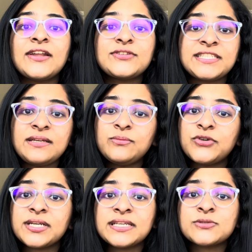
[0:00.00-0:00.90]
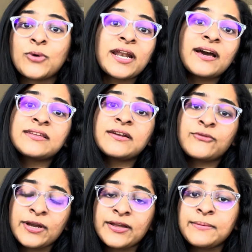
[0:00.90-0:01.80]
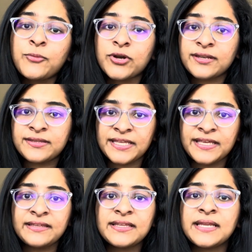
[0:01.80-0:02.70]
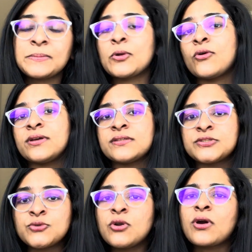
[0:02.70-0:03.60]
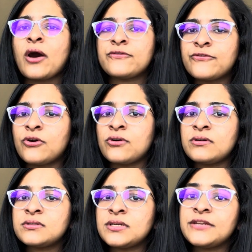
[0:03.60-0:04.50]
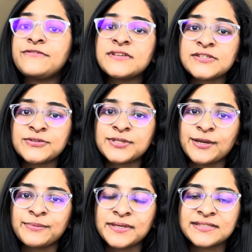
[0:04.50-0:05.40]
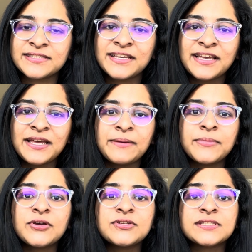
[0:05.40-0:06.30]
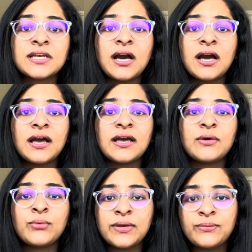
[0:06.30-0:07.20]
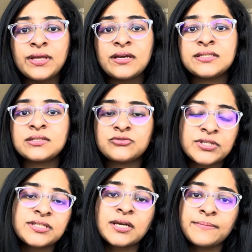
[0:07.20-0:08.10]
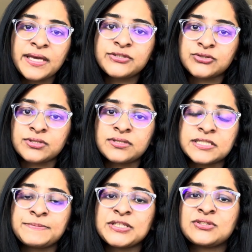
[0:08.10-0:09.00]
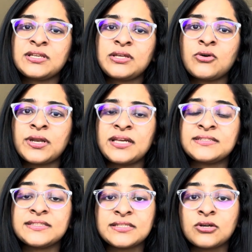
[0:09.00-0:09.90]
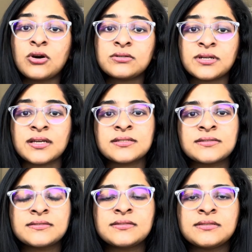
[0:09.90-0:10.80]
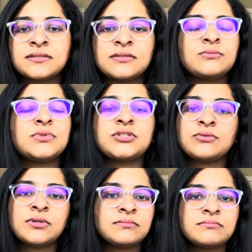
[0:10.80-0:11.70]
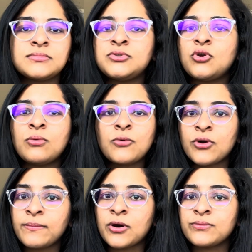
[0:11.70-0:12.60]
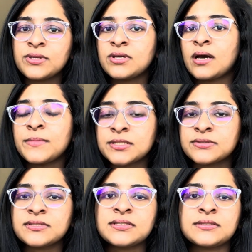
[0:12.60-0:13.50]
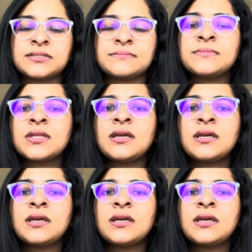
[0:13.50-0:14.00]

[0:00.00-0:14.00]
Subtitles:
Now, teamwork is one other very important thing that employers do look out for in physiotherapists, because when we are treating a patient, especially on ACC contracts, which you'll know more about when you come into the system,